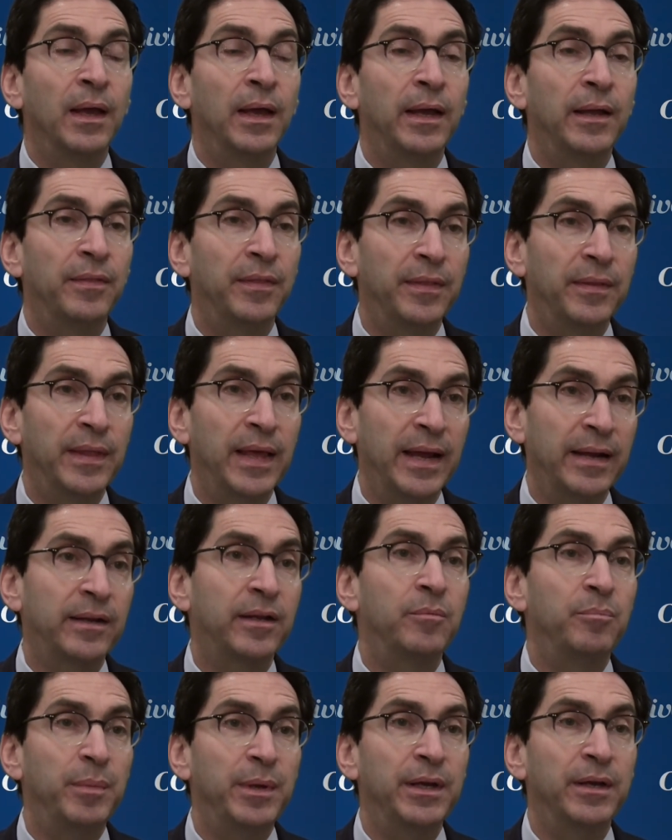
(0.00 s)
and that
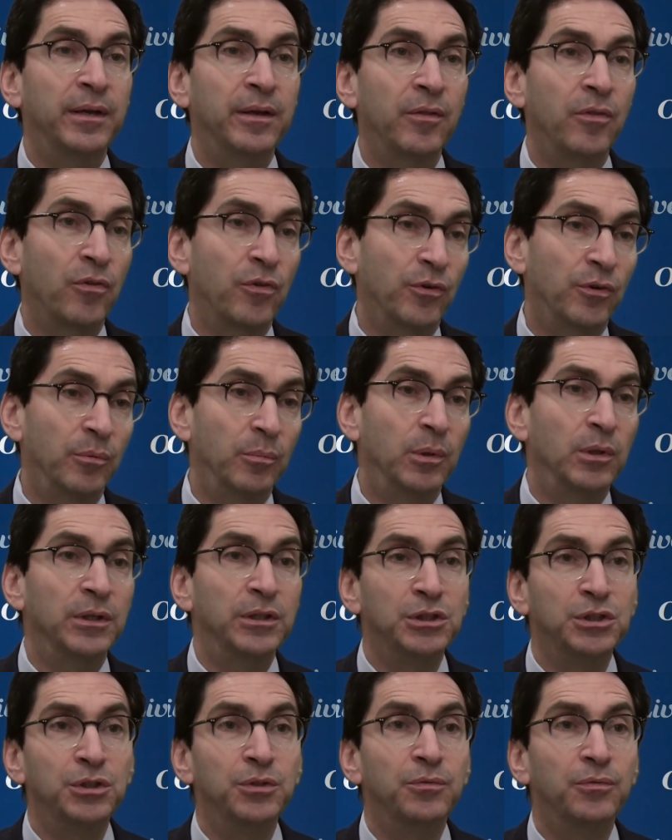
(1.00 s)
can be a considerable
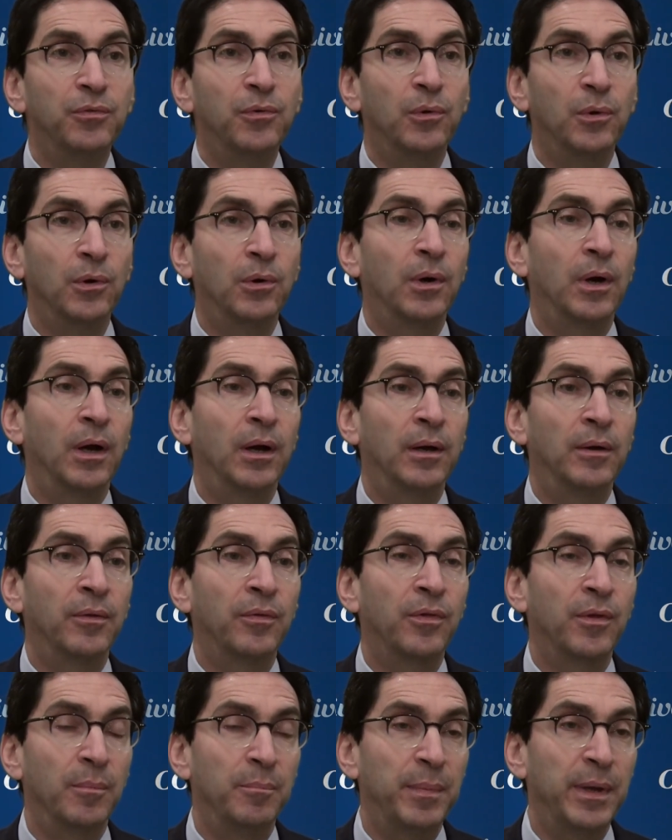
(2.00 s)
issue for uh,
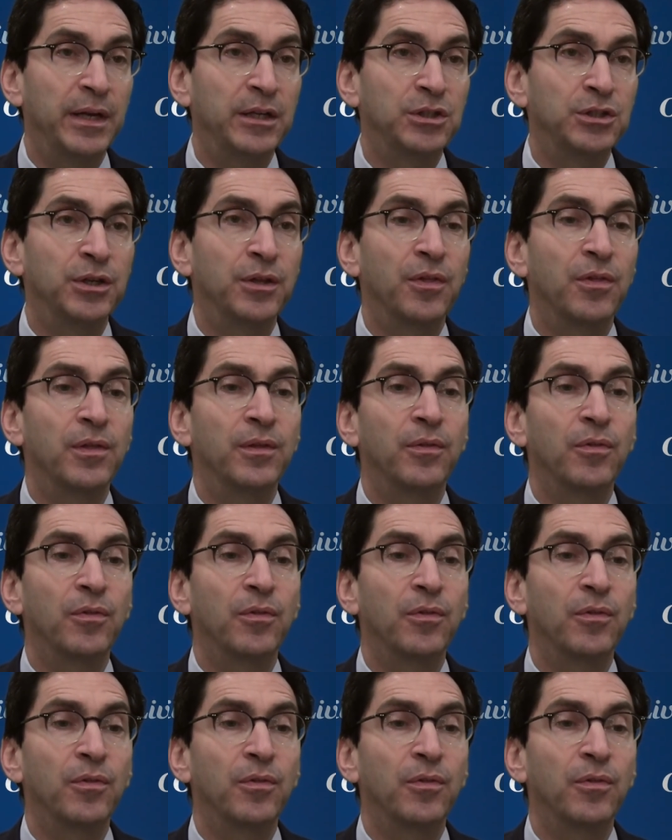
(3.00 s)
some patients.